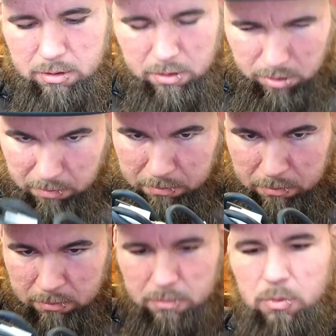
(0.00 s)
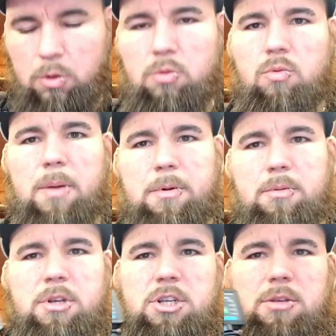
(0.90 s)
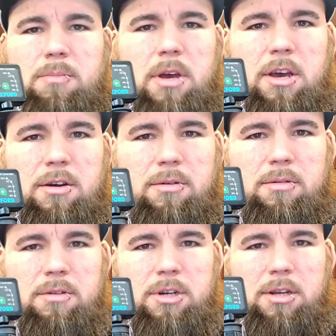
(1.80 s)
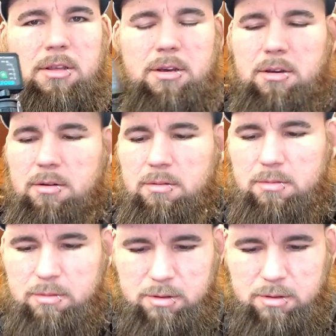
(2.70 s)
Got a new rubbery smell. Check that out.